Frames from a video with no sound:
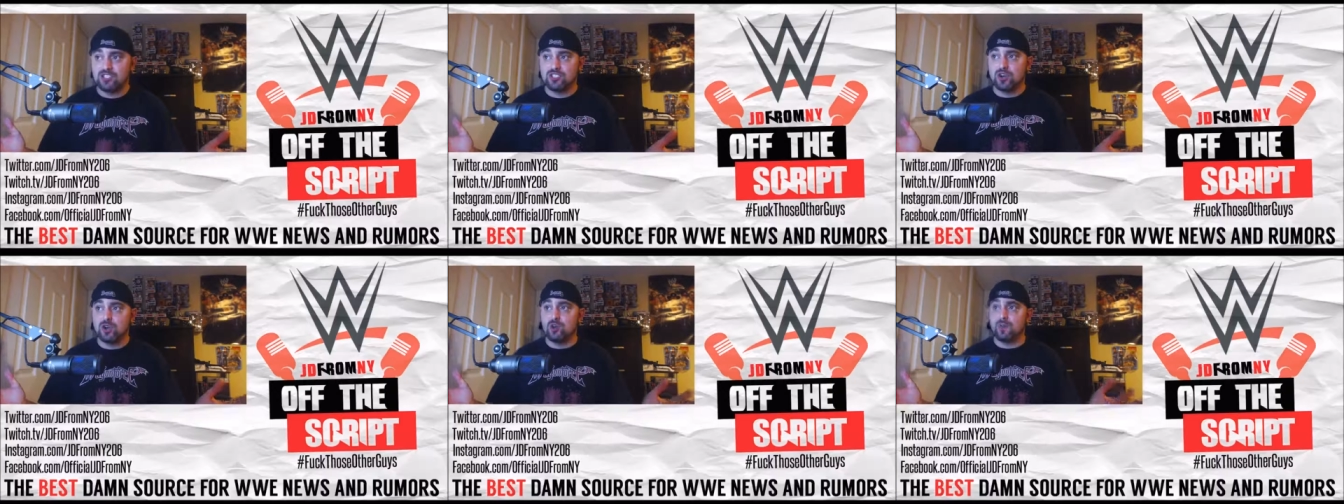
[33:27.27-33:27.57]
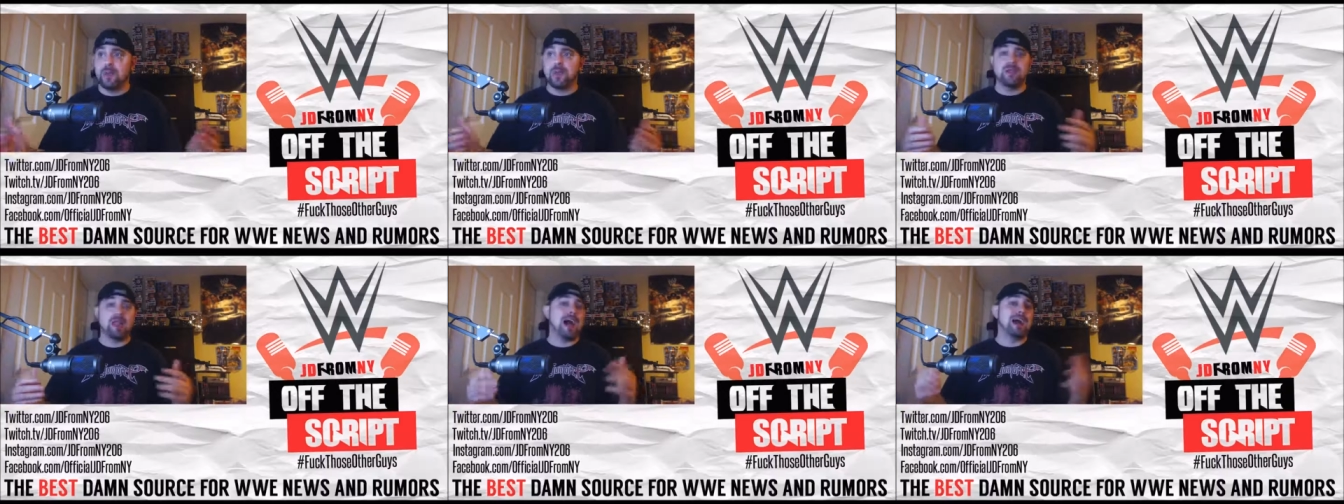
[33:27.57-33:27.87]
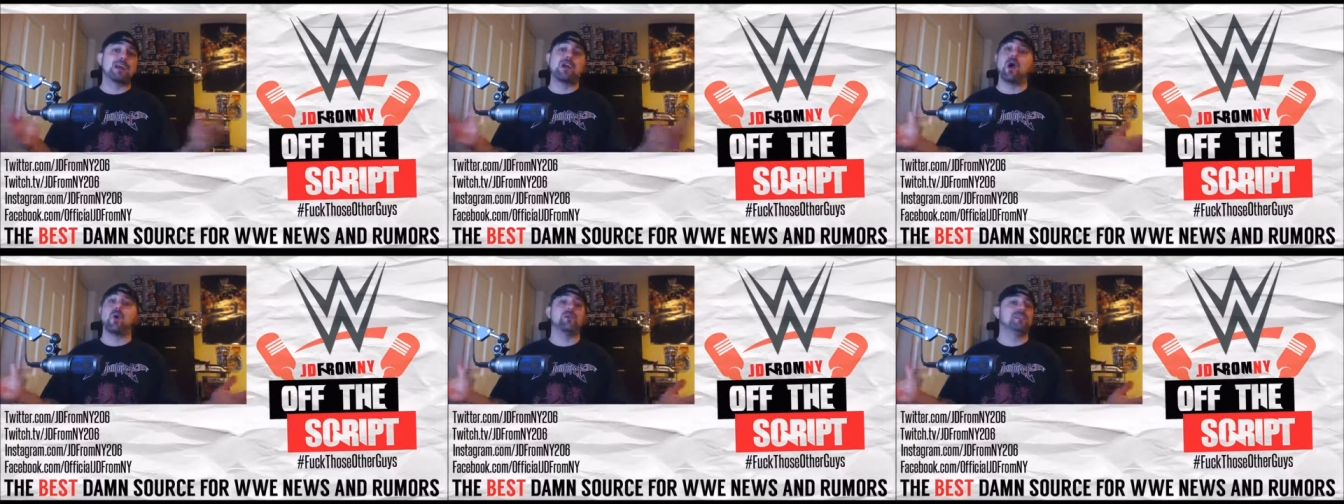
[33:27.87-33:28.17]
so they're
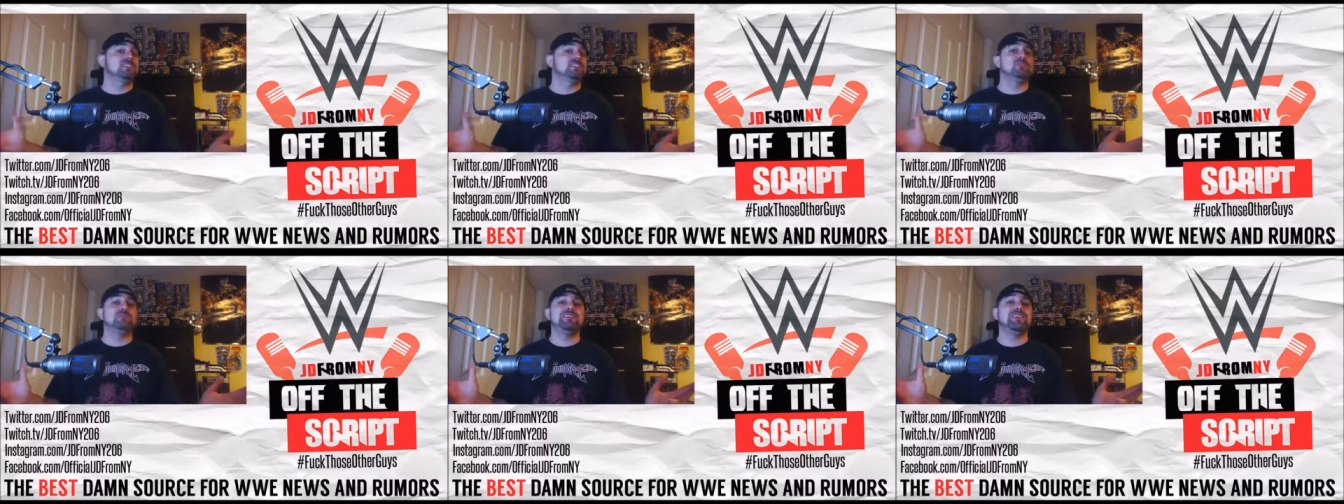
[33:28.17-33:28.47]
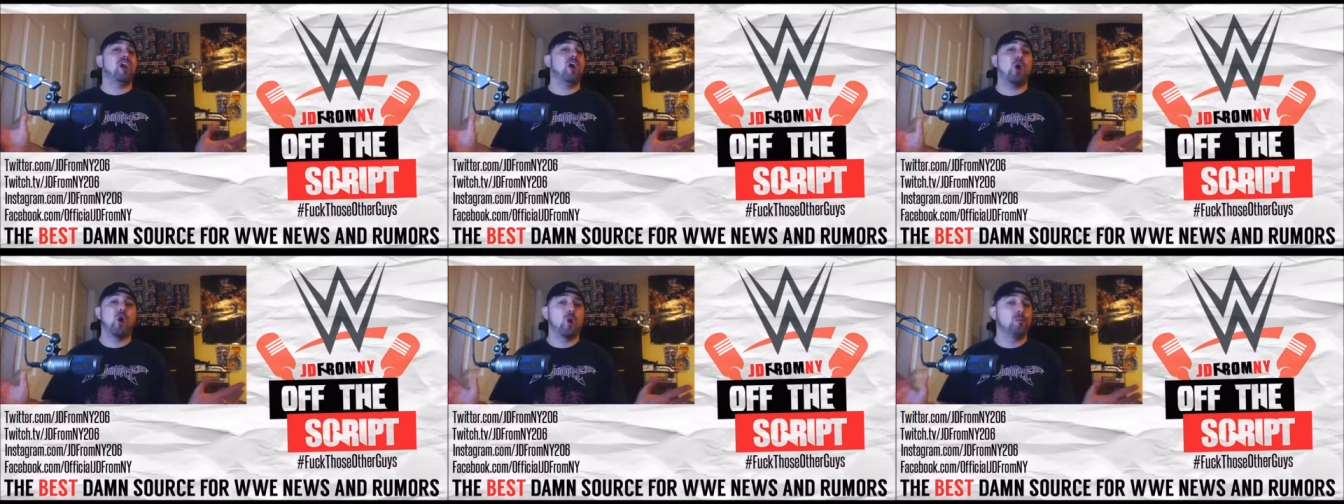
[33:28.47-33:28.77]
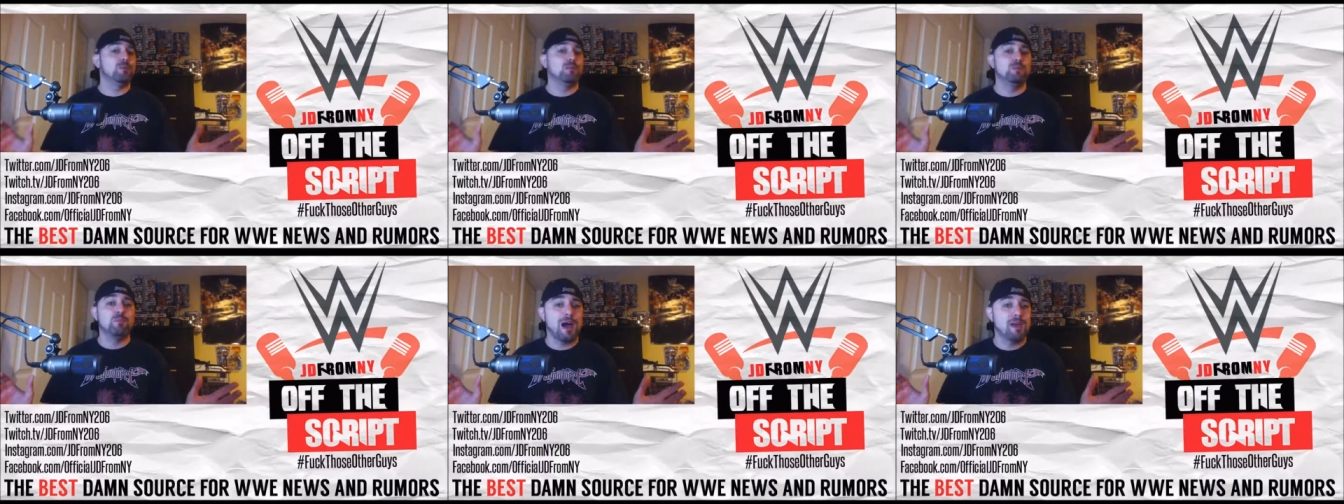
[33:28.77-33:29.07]
not going to be
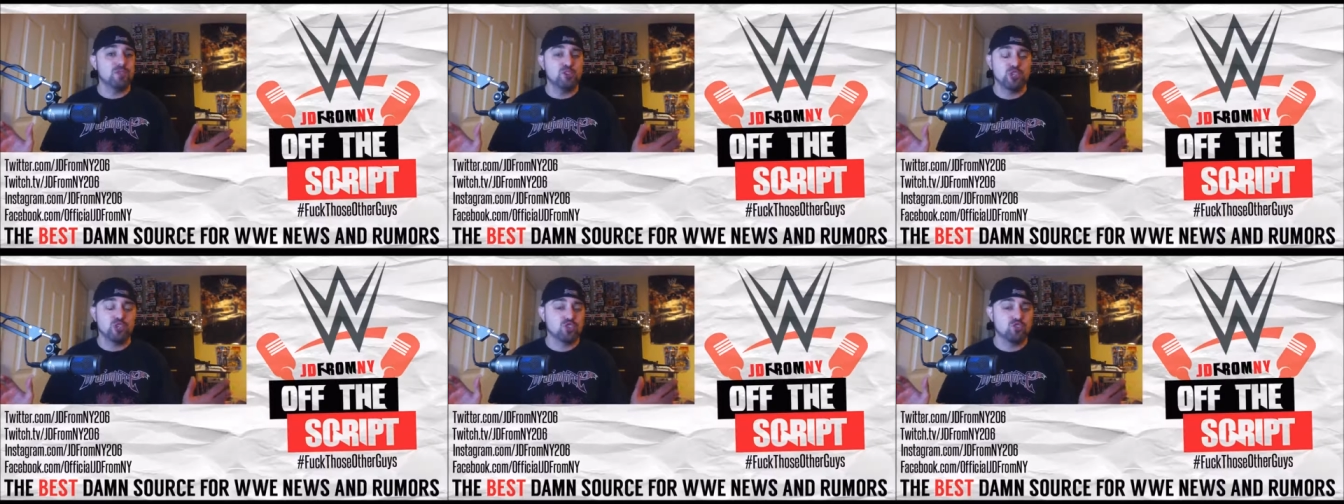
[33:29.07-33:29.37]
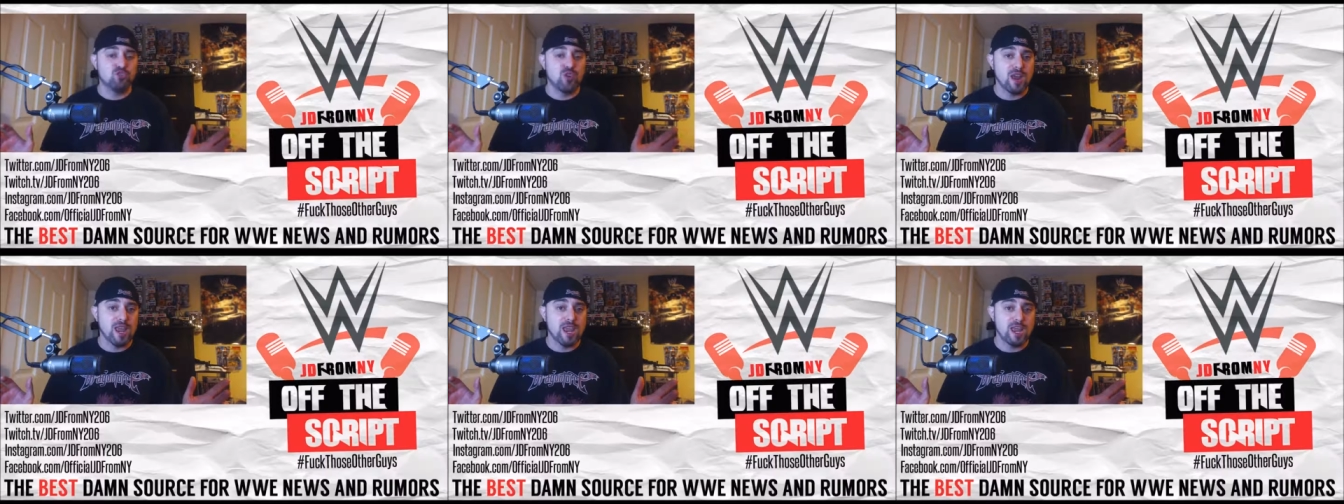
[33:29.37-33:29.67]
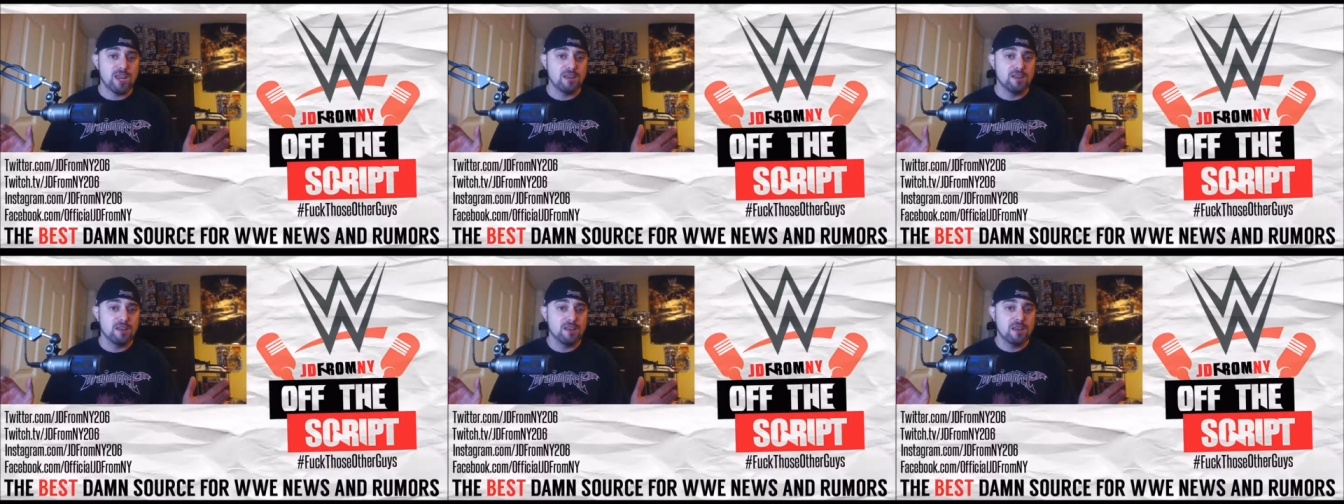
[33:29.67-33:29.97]
harmed by this
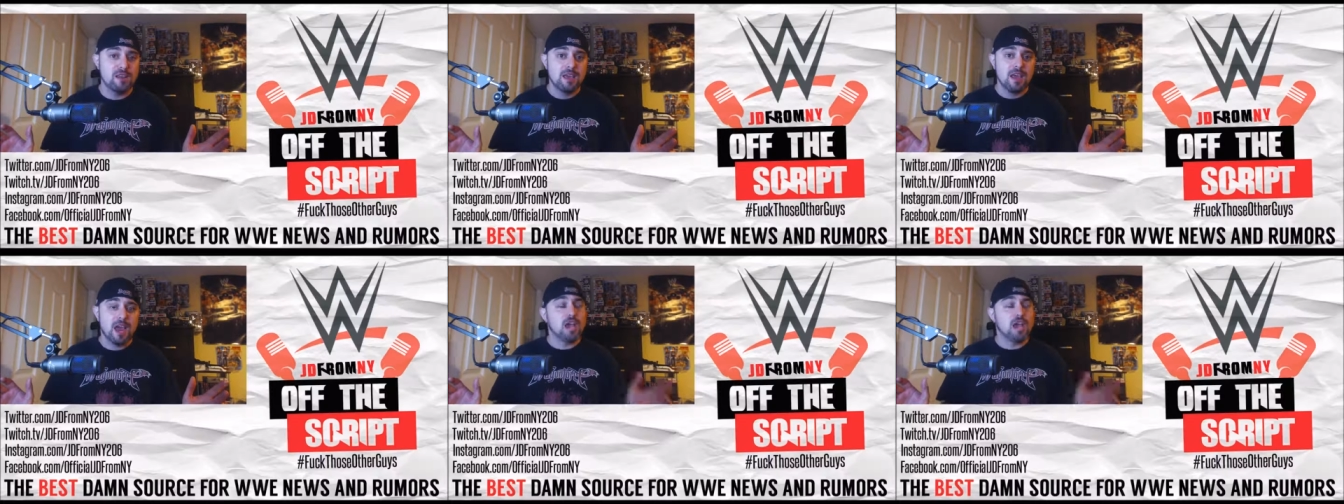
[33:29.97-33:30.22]
trade.